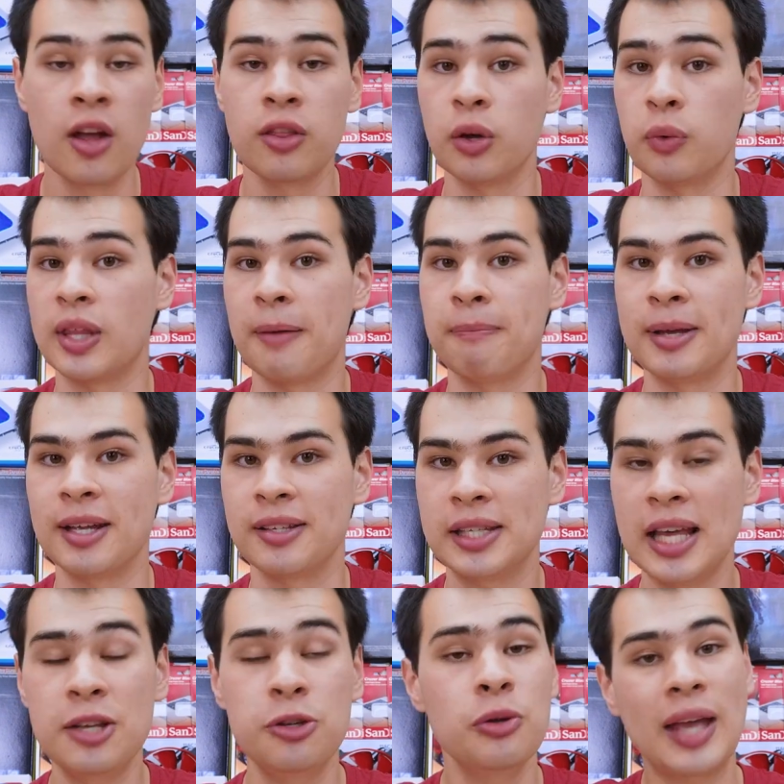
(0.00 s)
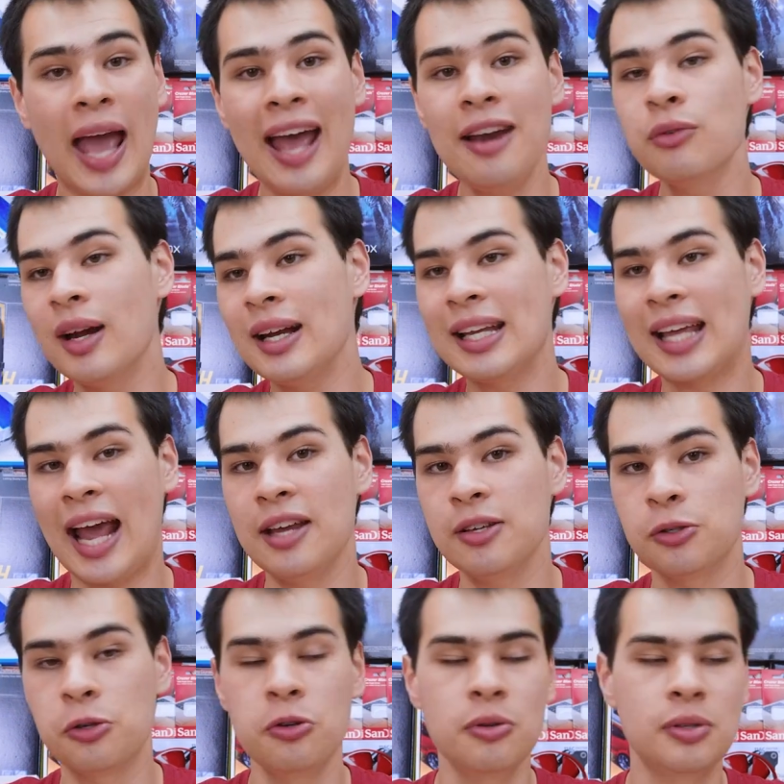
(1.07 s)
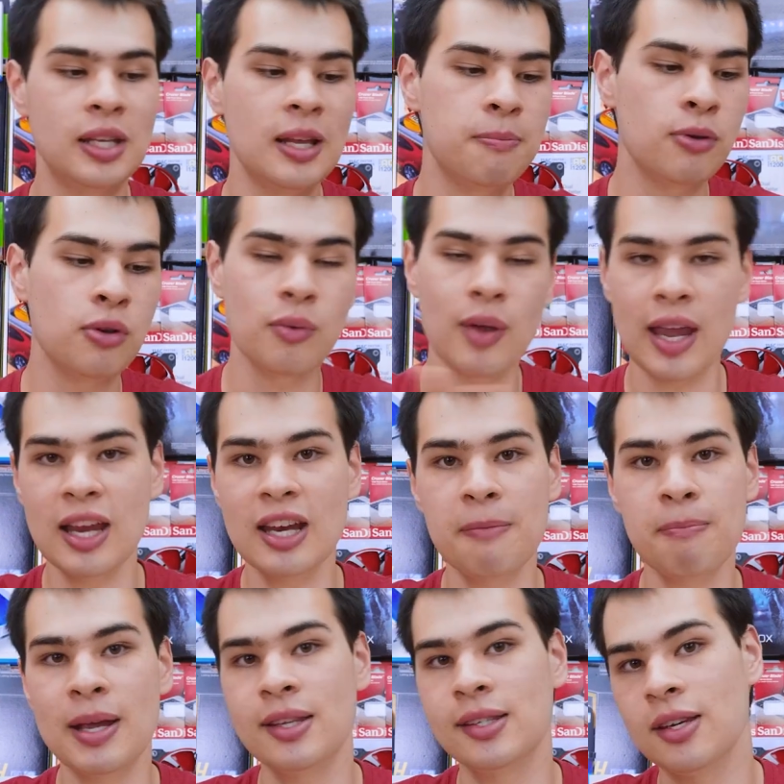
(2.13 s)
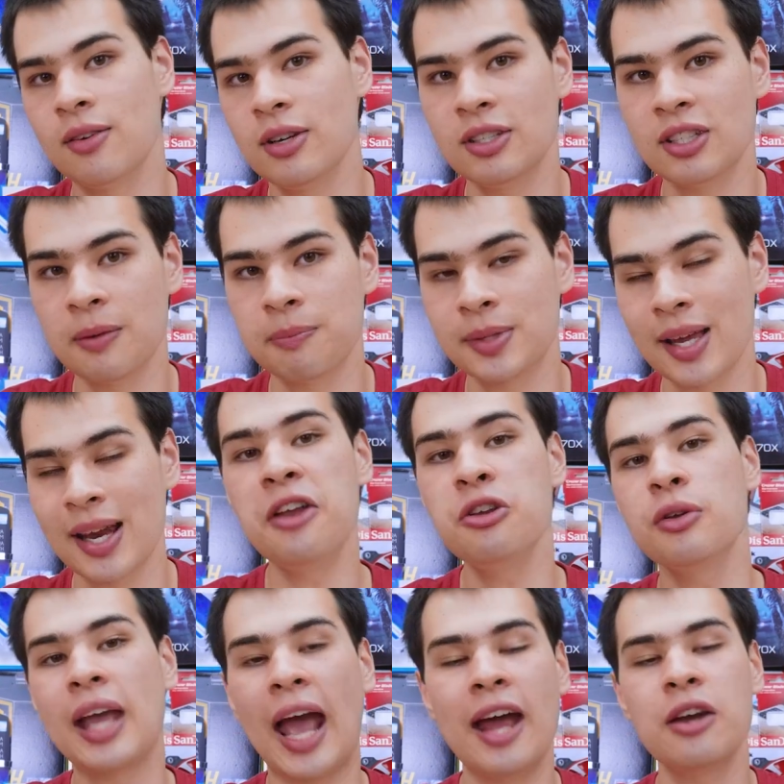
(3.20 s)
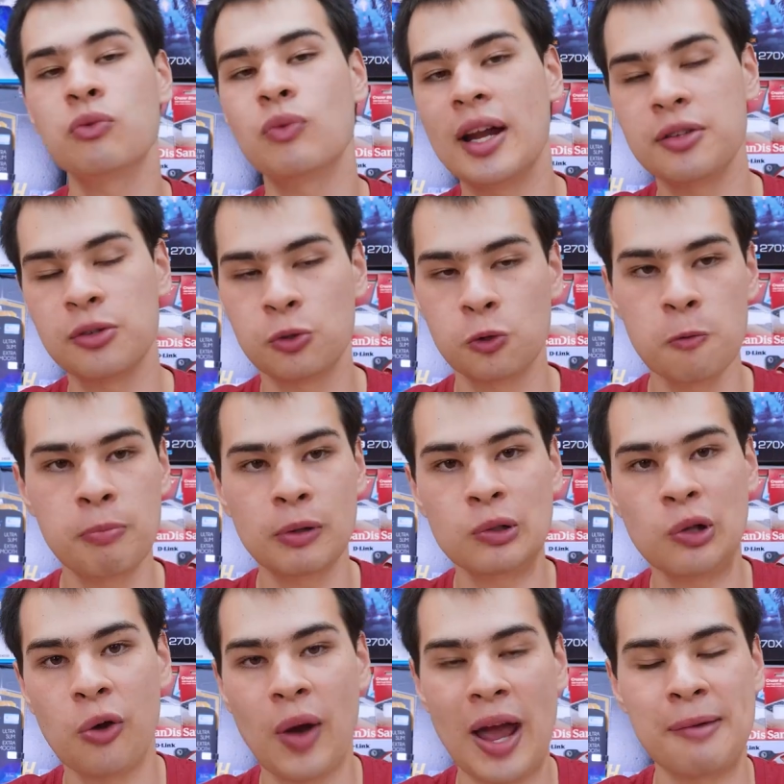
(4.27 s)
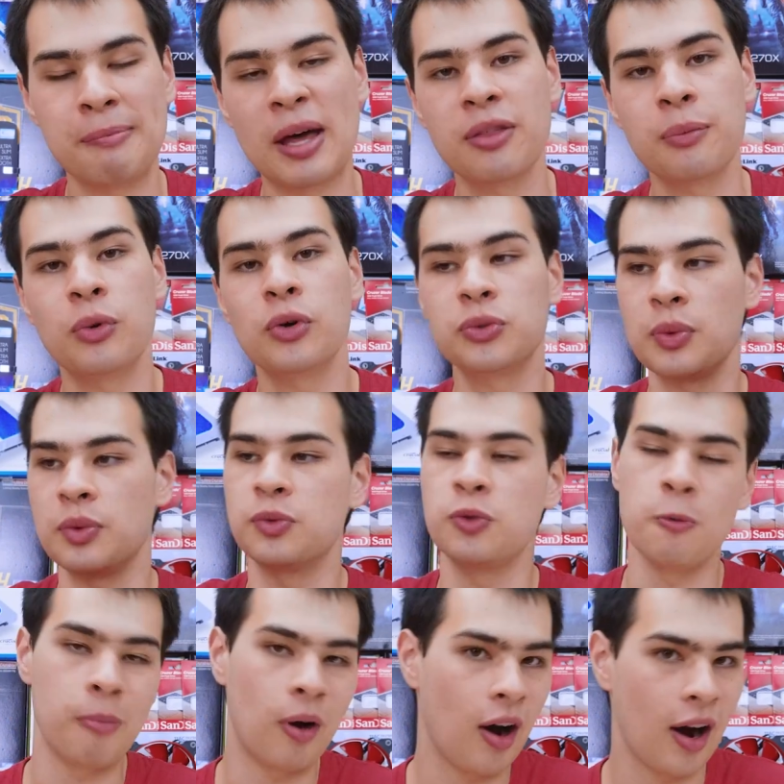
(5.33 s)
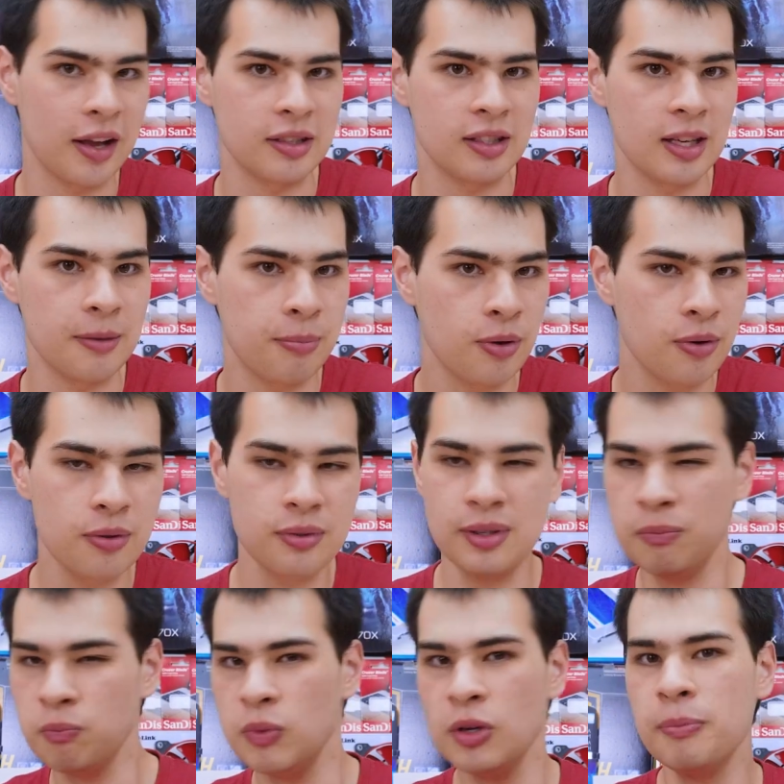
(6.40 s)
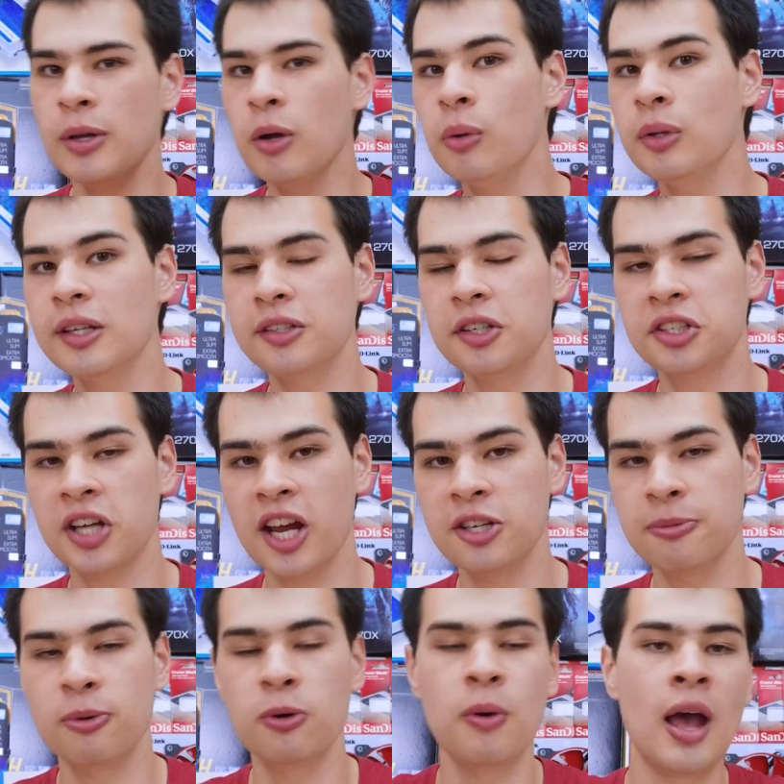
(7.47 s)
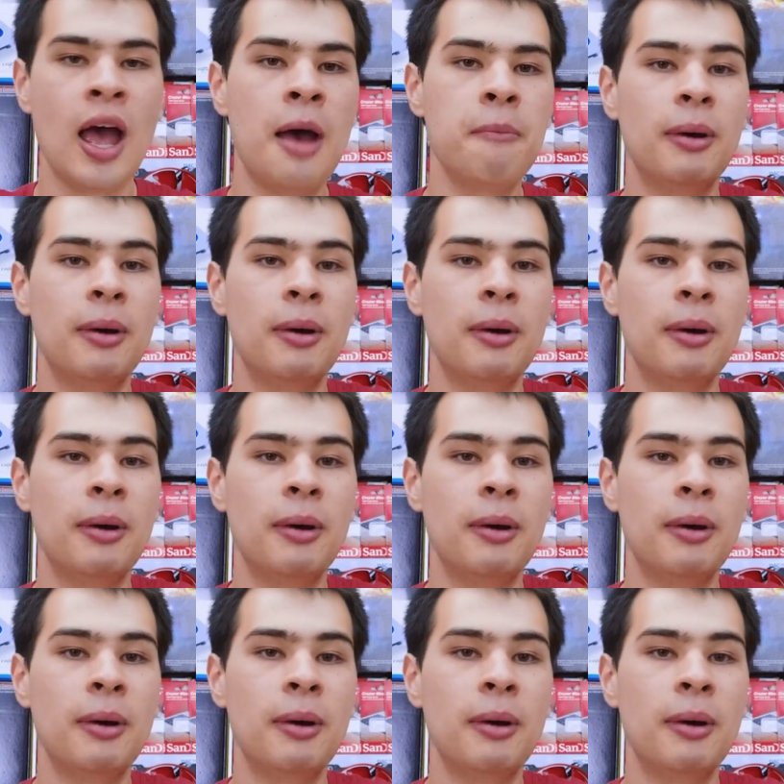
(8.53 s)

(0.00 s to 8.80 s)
Though with that being said, you can run a K-SKU CPU in a B series chipset, and you can run super low end motherboards with super high end CPUs. It will be all interchangeable interchangeable,